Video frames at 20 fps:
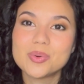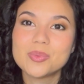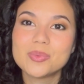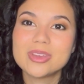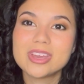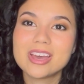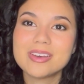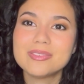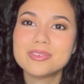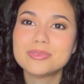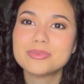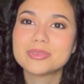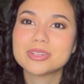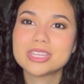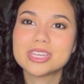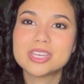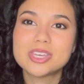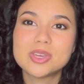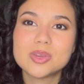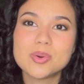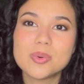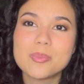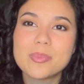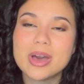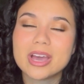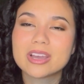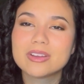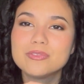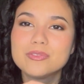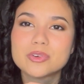We have a really cute
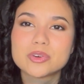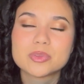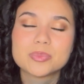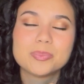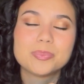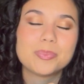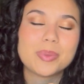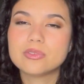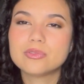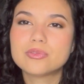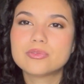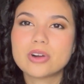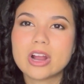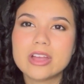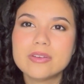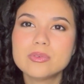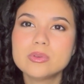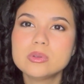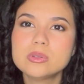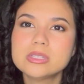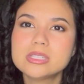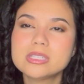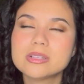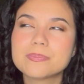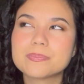back and forth band rivals